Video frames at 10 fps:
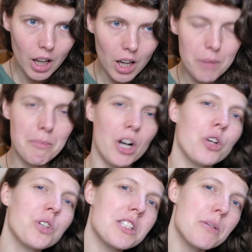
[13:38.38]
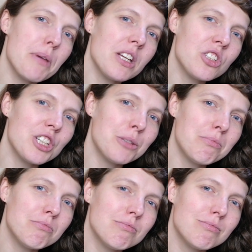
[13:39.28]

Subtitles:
In my honest opinion,